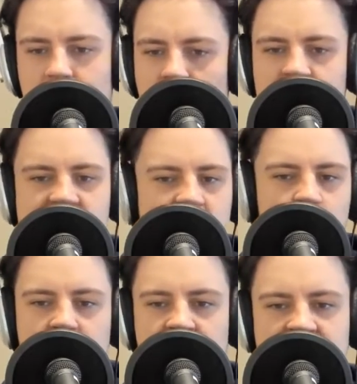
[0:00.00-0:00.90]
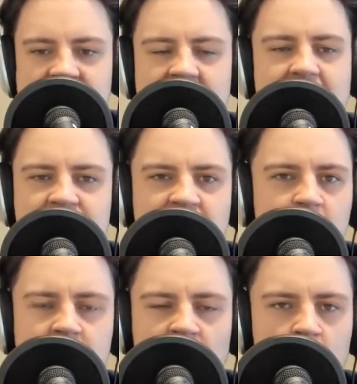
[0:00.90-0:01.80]
obviously we're in this age now
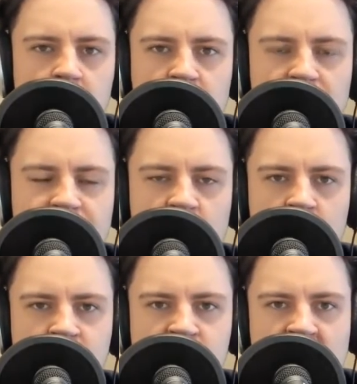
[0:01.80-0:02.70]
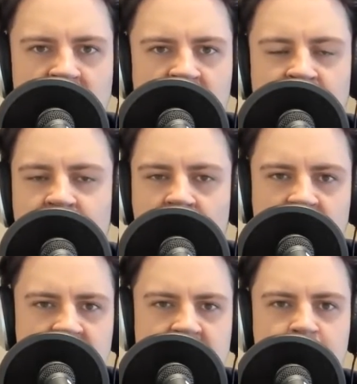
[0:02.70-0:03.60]
with comic book films where they're
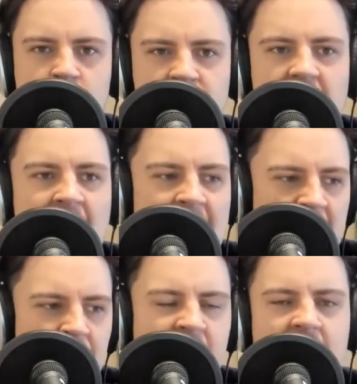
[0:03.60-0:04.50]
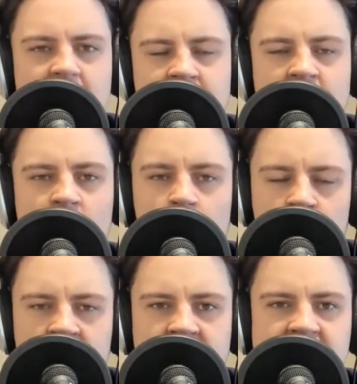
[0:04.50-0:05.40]
very much aimed at
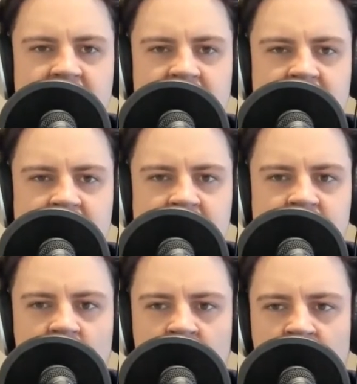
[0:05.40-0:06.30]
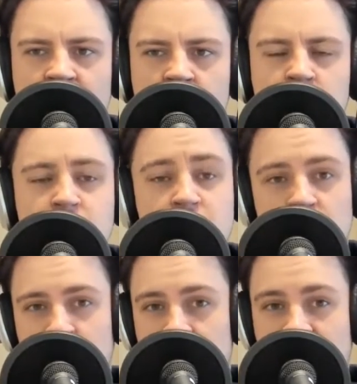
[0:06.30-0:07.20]
audiences of a much
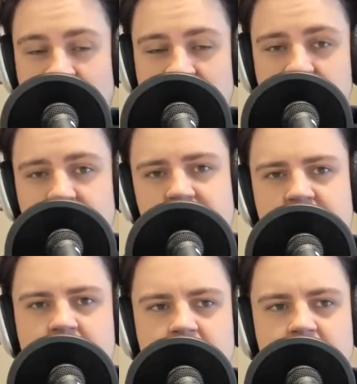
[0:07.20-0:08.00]
younger age.